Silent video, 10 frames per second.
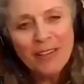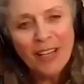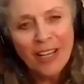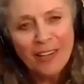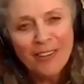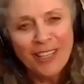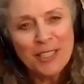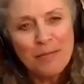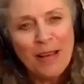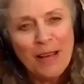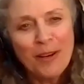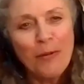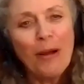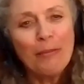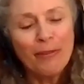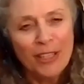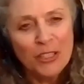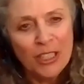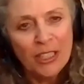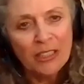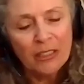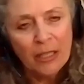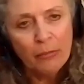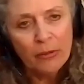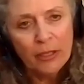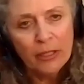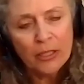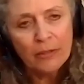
hiring, it's about cooperation and collaboration.